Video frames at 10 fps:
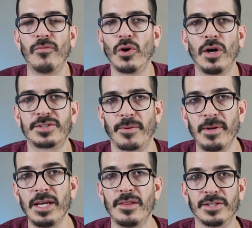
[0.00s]
Overall, to
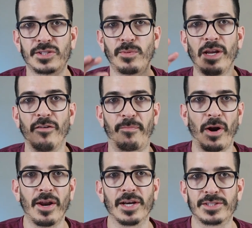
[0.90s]
me, this suite of
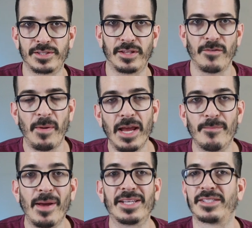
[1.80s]
products that they
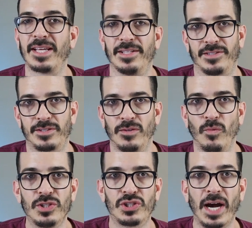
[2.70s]
made makes sense,
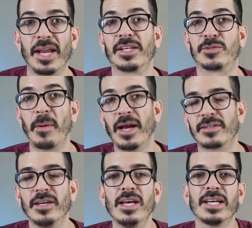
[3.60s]
which I'd
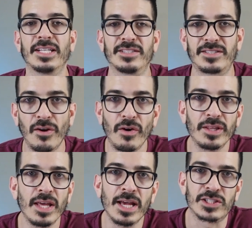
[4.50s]
expect
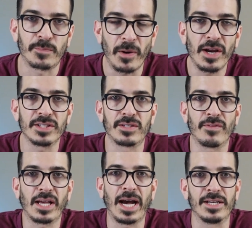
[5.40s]
considering the experience
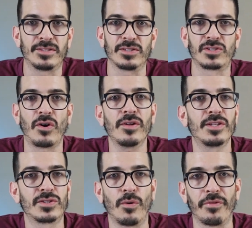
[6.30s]
of the guys that
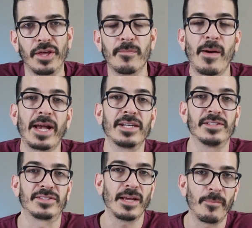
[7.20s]
started this whole thing back
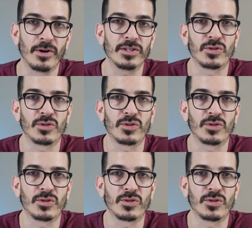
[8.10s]
in December